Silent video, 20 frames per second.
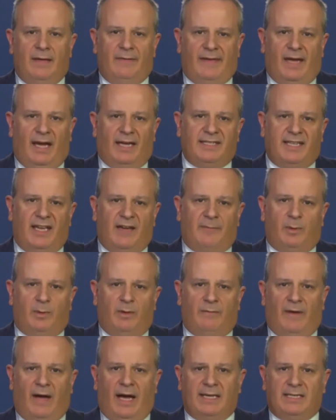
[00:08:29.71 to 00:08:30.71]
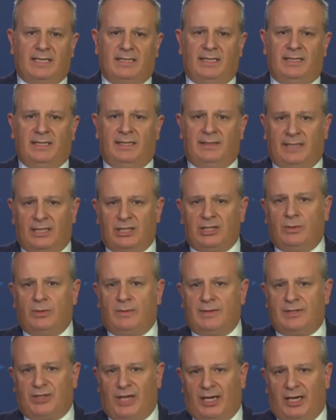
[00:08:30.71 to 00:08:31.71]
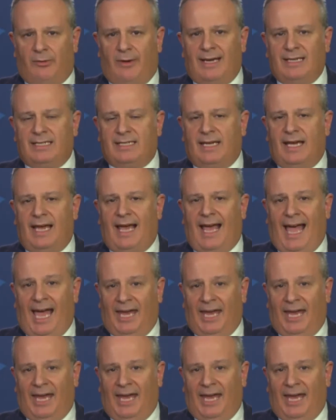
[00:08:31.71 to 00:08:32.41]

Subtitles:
The IDF provided an additional generator